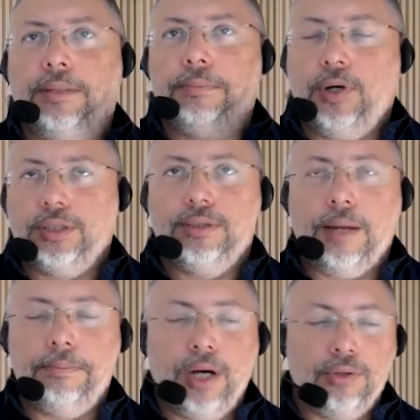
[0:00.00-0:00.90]

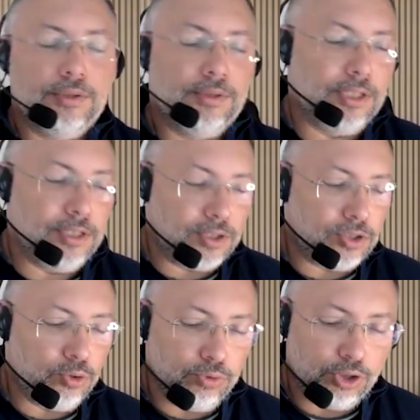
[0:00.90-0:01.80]
about these
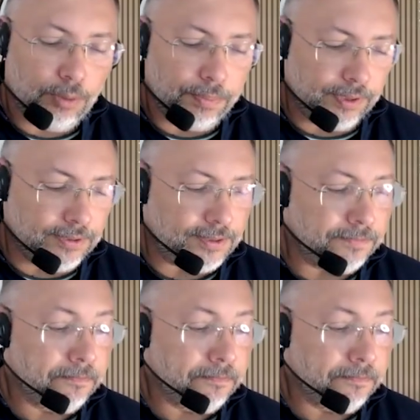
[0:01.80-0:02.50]
two topics.